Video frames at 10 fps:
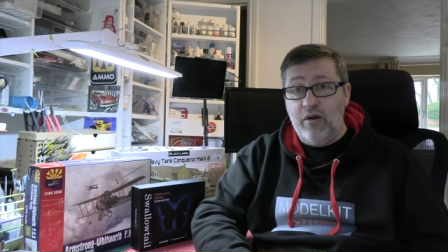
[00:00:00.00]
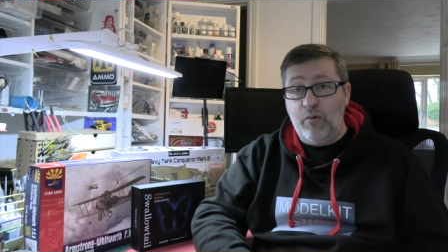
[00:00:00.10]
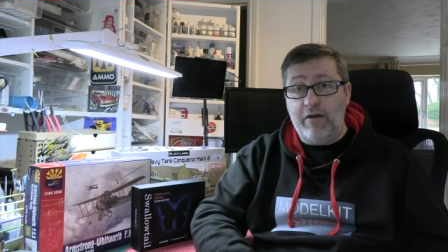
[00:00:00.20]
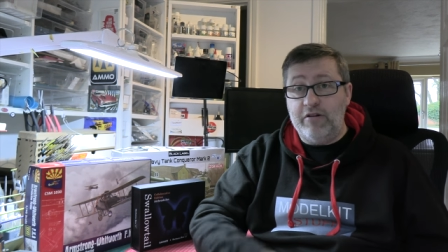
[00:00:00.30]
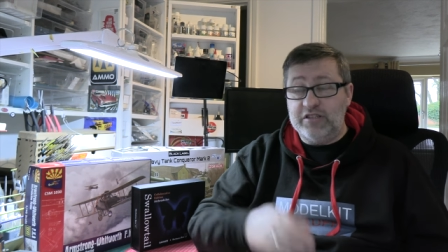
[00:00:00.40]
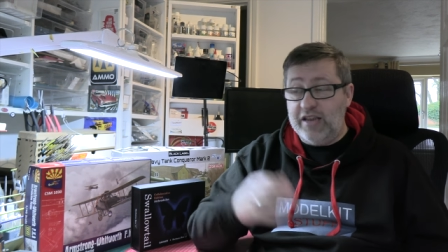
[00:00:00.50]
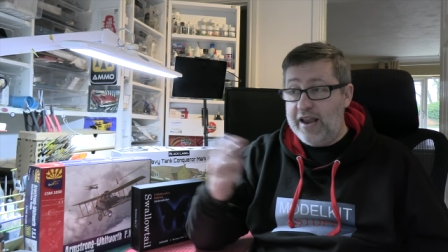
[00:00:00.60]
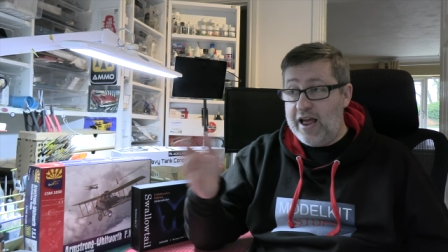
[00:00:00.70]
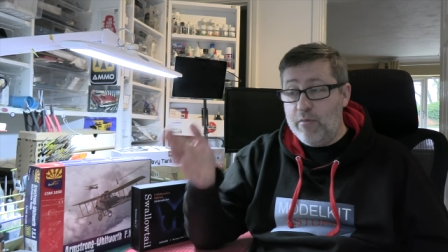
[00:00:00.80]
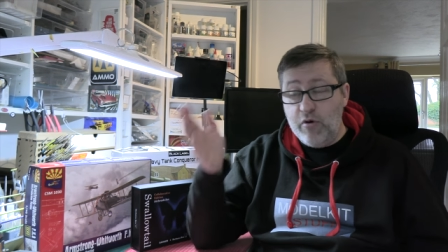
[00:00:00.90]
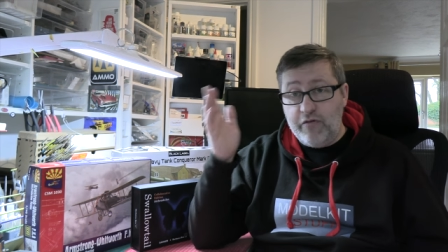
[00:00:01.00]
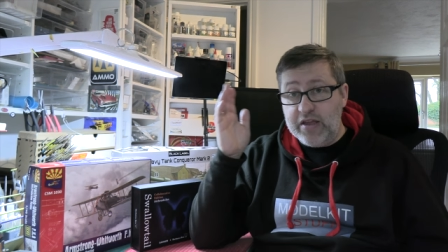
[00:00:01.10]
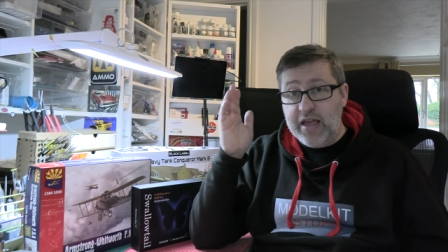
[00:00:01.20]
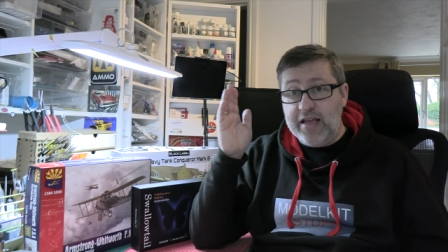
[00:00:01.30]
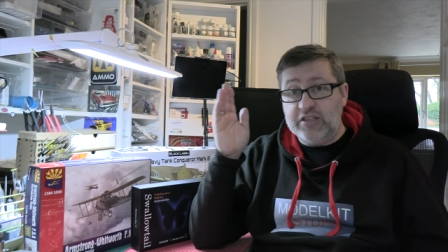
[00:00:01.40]
Whereas in
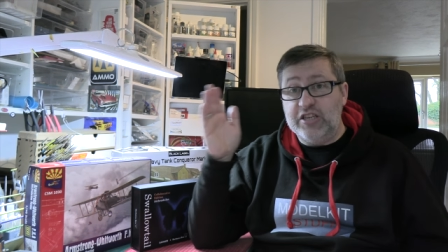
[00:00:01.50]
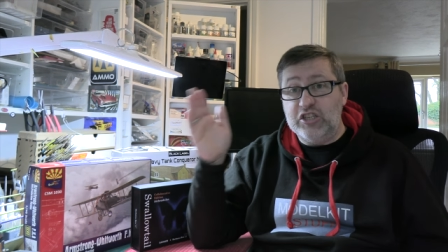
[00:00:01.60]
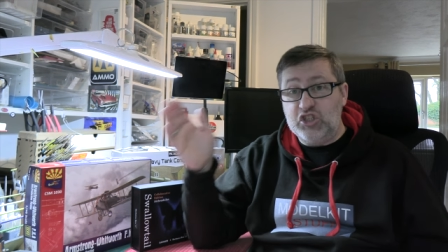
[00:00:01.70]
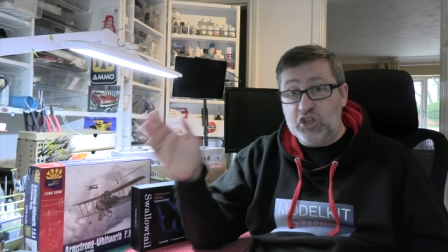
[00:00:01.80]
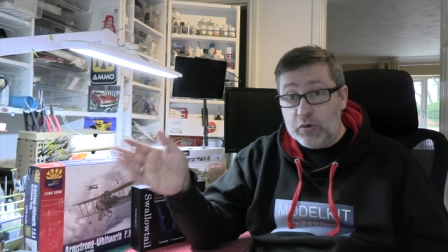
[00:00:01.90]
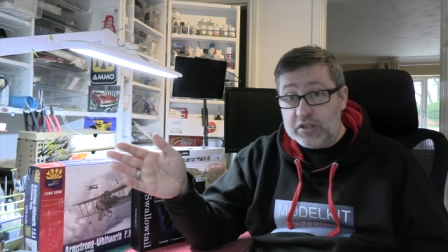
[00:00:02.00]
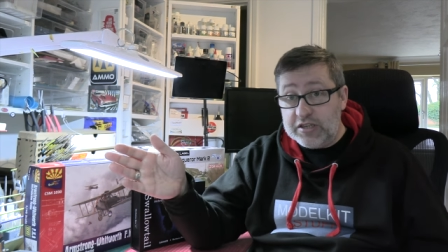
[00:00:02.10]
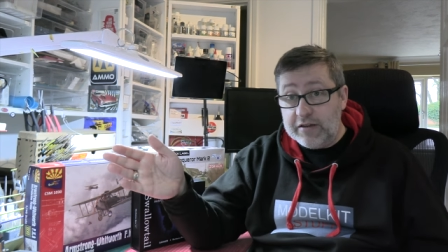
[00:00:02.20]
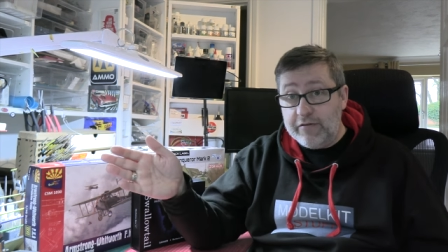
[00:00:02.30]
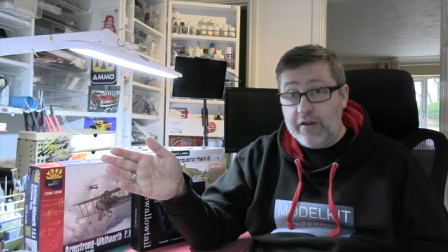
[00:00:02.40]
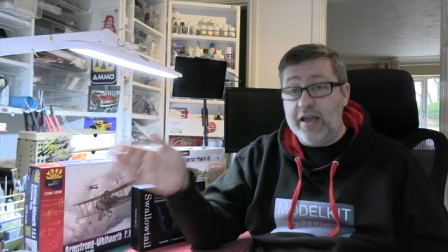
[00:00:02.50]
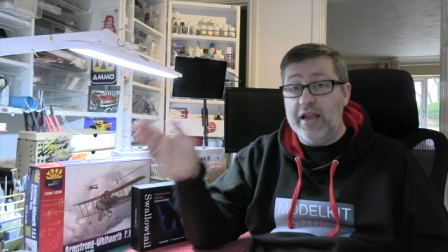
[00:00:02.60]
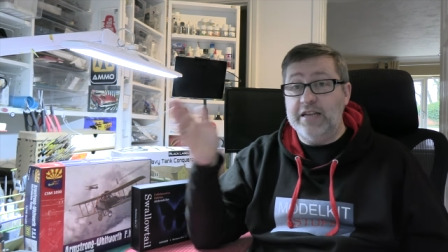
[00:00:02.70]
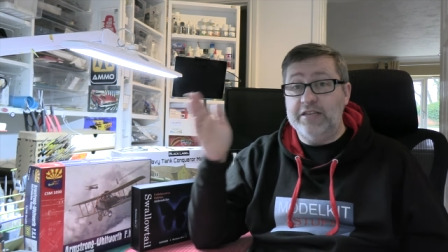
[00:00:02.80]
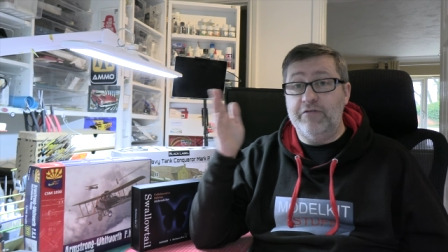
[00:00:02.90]
iMovie, it's intuitive.
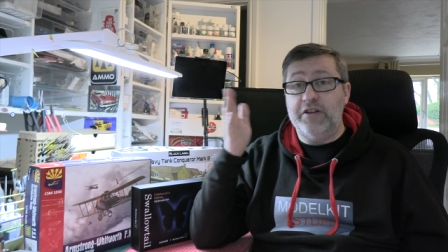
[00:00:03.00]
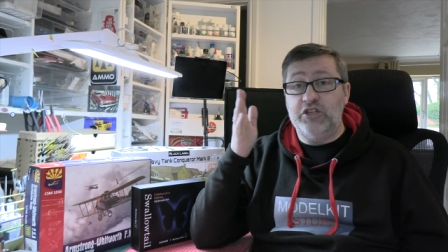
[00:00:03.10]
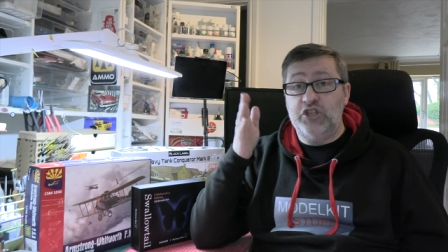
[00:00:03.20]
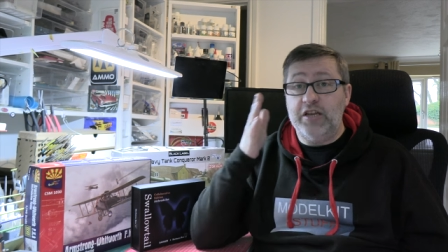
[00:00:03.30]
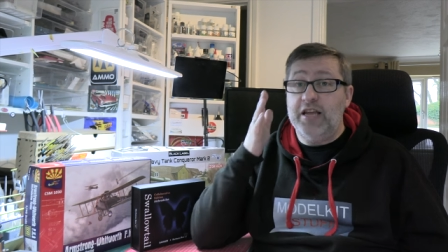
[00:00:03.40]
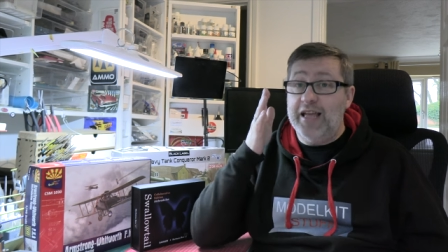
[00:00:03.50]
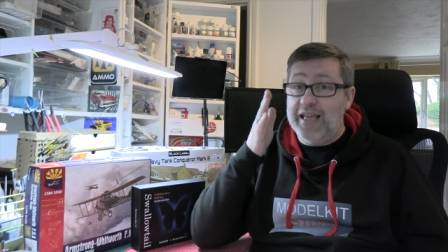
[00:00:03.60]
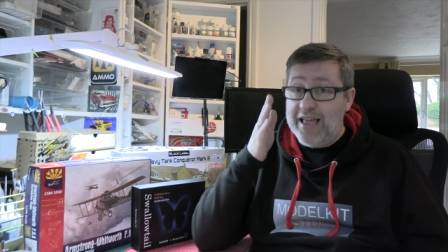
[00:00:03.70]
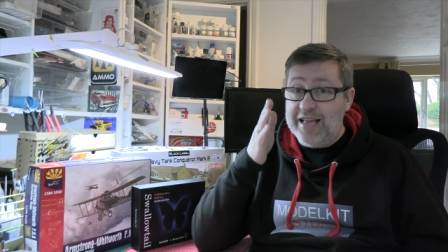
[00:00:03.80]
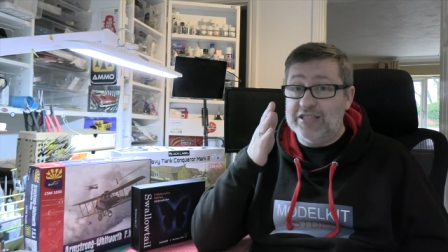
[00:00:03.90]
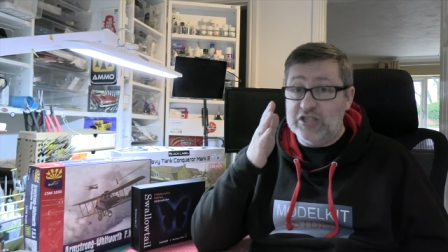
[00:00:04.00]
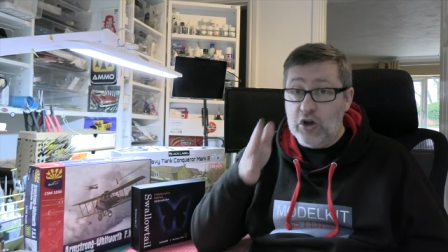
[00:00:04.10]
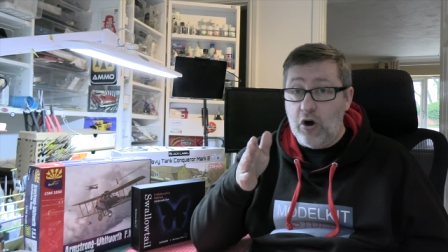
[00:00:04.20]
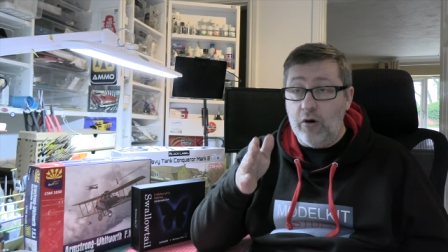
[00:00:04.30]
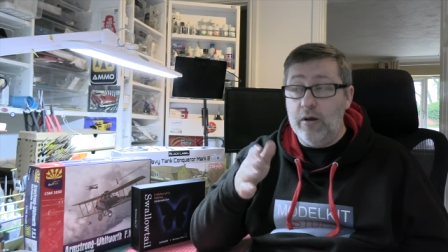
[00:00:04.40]
In DaVinci, it's
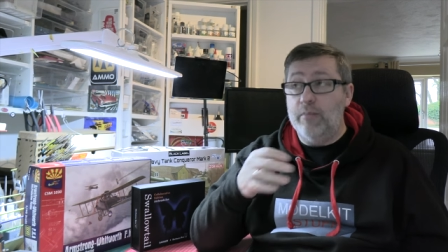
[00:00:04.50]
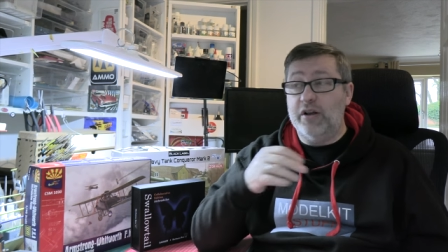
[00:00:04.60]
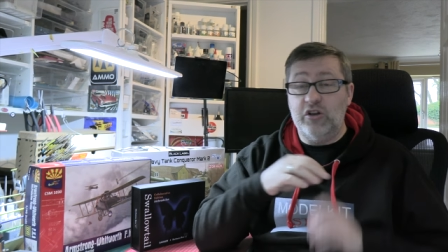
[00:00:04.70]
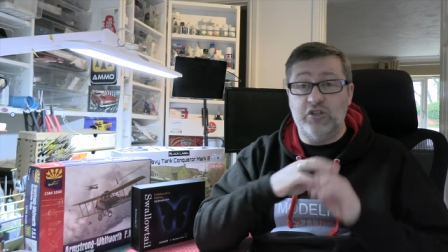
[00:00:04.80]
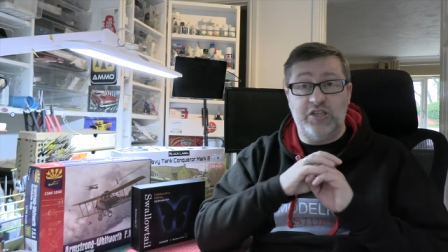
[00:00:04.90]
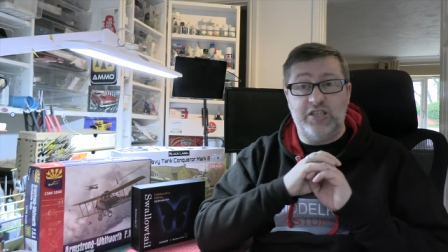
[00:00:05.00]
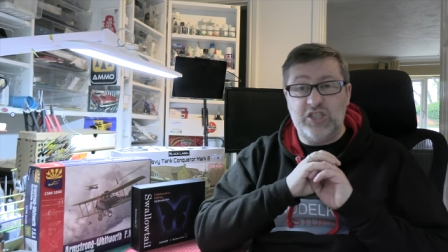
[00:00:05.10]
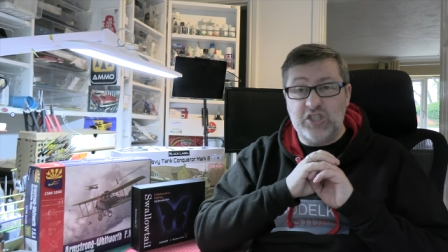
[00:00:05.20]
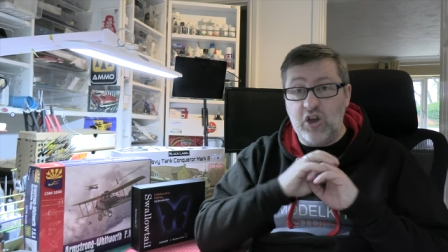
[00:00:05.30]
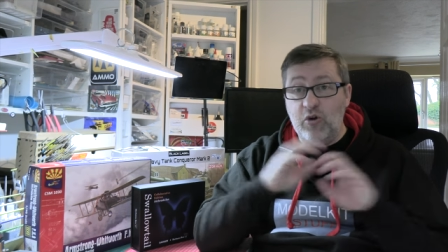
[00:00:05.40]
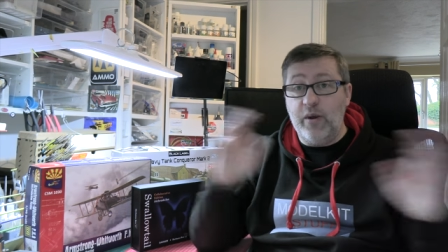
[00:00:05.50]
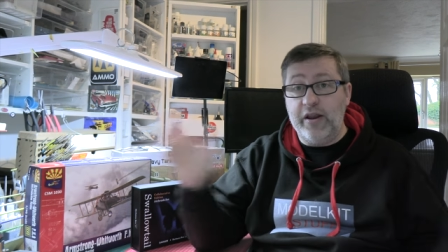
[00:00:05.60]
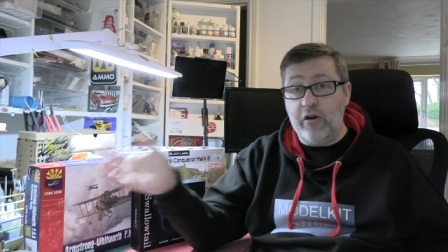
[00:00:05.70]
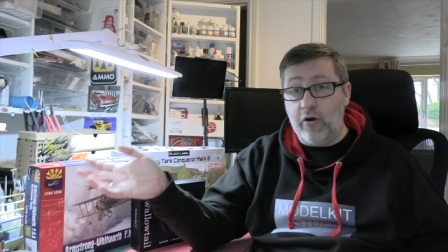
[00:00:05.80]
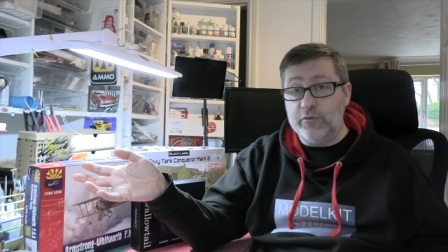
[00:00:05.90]
not because there's so
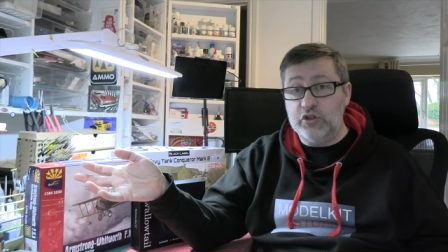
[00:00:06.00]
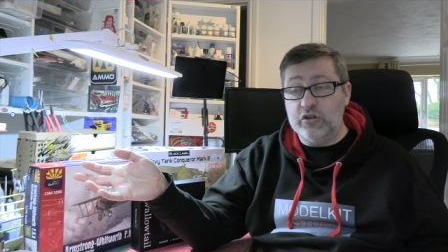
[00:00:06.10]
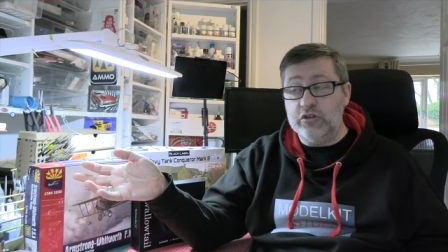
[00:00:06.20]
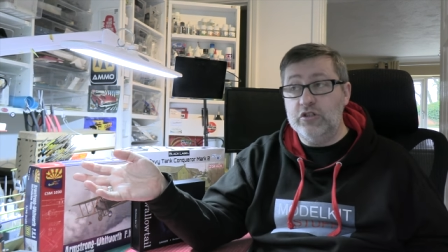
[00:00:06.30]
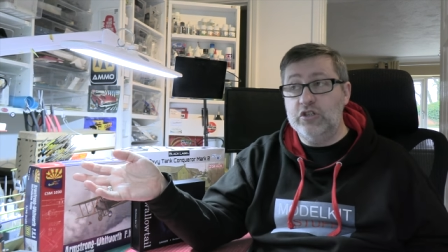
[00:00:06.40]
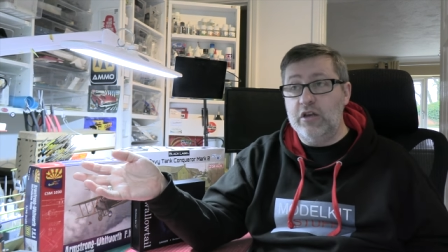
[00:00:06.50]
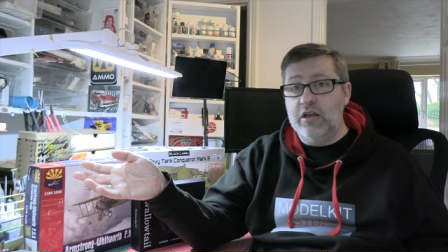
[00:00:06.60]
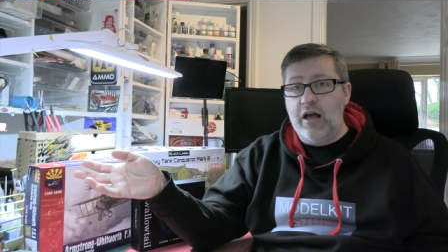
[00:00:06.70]
many options.